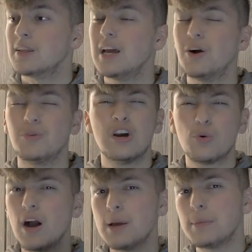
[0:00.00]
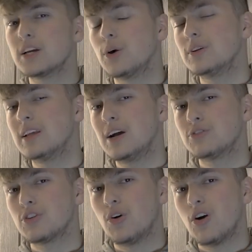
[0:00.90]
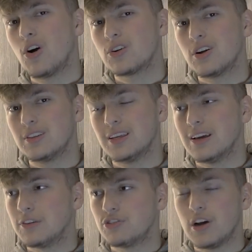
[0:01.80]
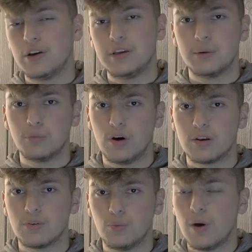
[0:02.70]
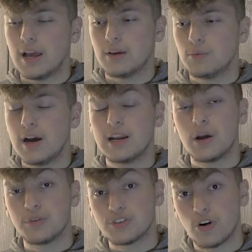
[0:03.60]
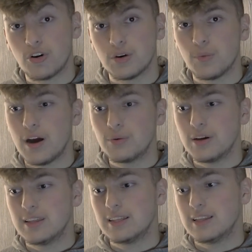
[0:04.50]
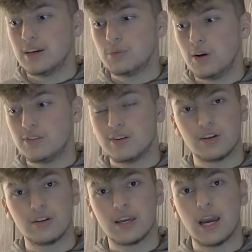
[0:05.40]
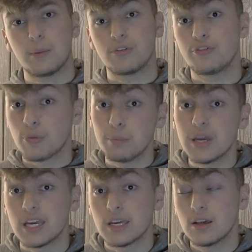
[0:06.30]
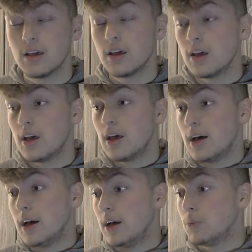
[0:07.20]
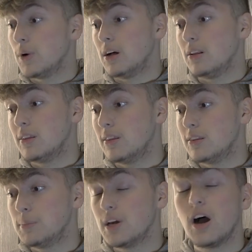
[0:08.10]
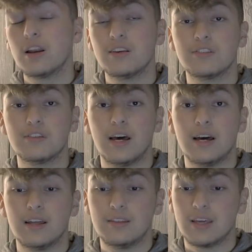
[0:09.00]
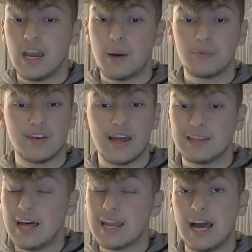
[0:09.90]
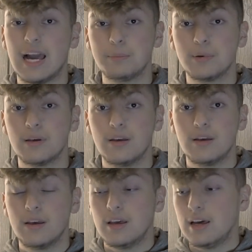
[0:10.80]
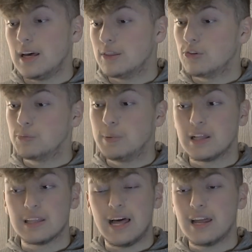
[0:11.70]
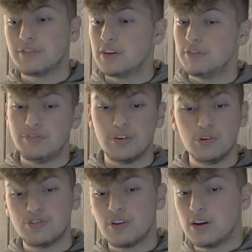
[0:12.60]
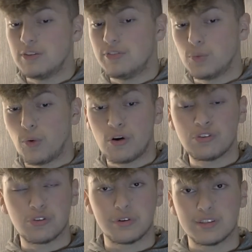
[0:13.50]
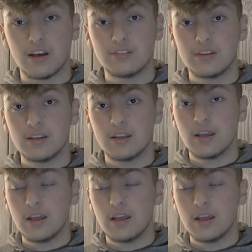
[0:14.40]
Now, why am I going down so hard on the Xiaoyi M1? Why? Why did I return it? Why do I think that it wasn't a good camera for me? Well, to be honest, the camera's had a lot of hype. There's been a lot of confusion on if it works or it doesn't.